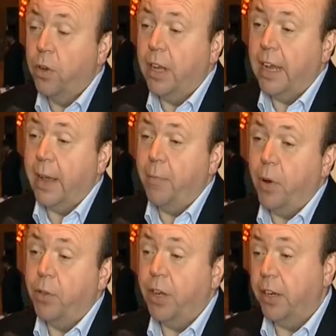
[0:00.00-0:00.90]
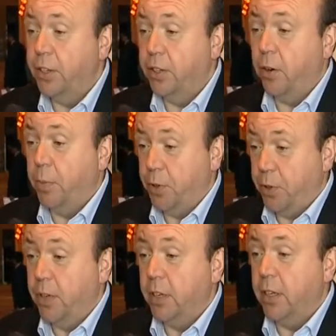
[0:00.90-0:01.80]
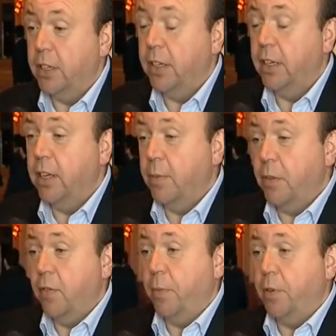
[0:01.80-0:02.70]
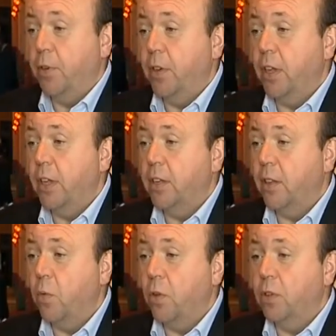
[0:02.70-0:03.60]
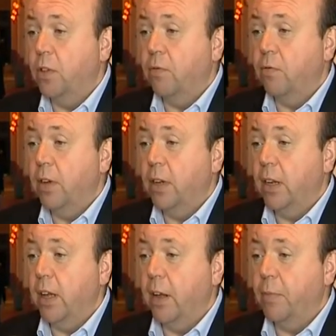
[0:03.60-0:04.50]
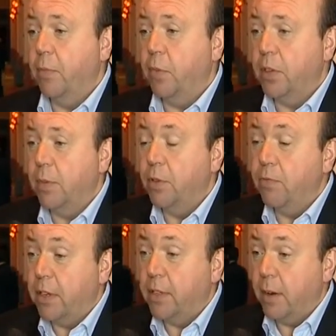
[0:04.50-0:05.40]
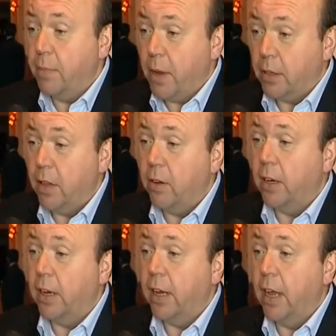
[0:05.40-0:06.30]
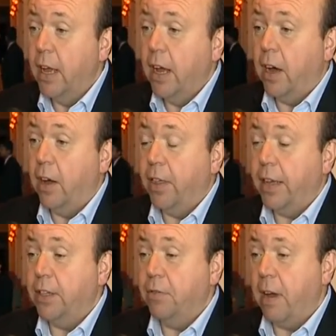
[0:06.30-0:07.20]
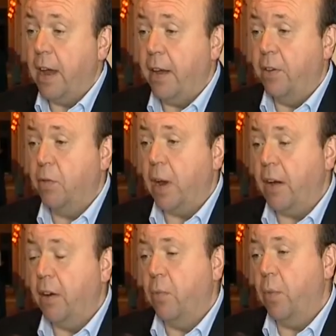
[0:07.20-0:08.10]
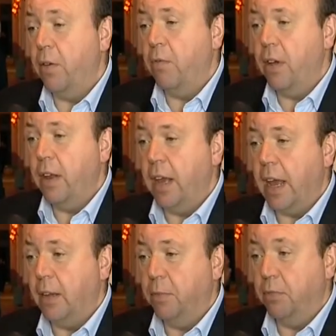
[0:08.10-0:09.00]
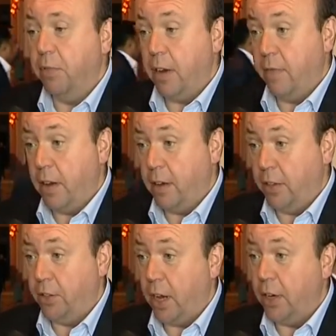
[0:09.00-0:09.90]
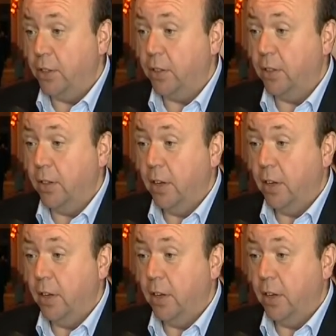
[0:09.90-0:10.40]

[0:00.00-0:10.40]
looking at both challenges and opportunities, and in terms of opportunities, the ones that really seem to resonate best locally are things around how can we really help to reinvent education.